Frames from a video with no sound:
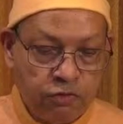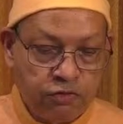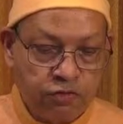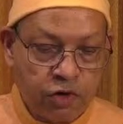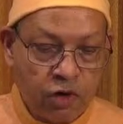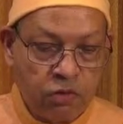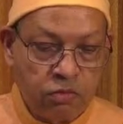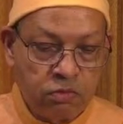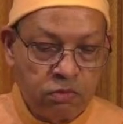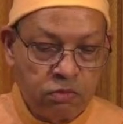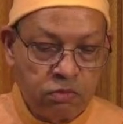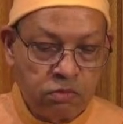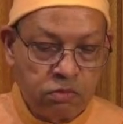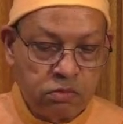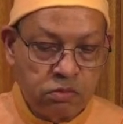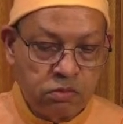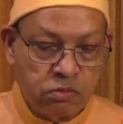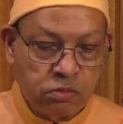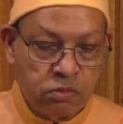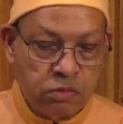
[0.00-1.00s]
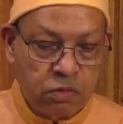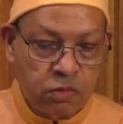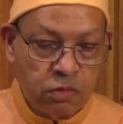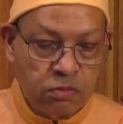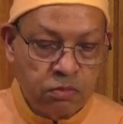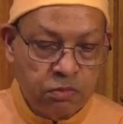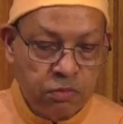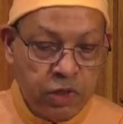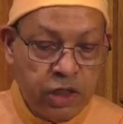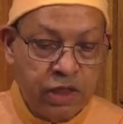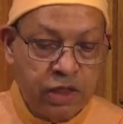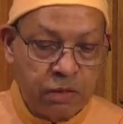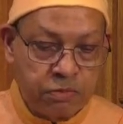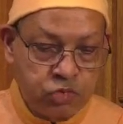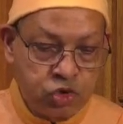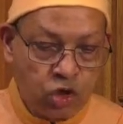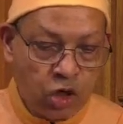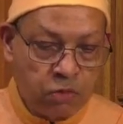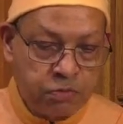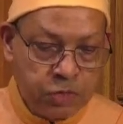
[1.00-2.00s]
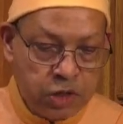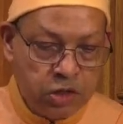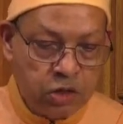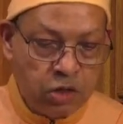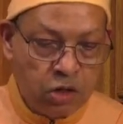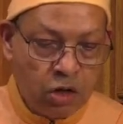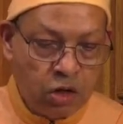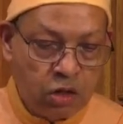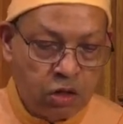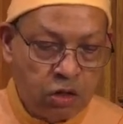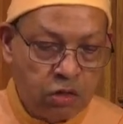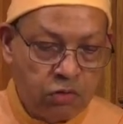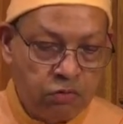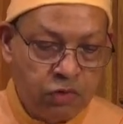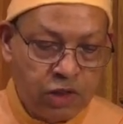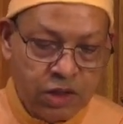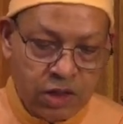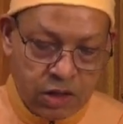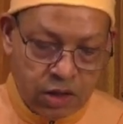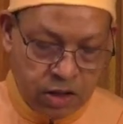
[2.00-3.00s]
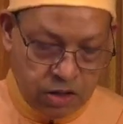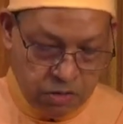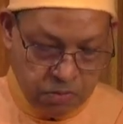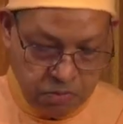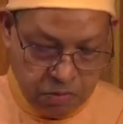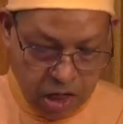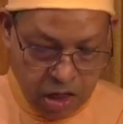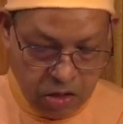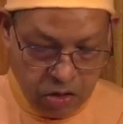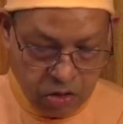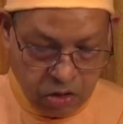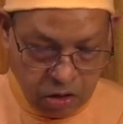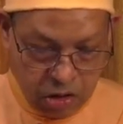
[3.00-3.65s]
from being absorbed in God, whether they are a monk or a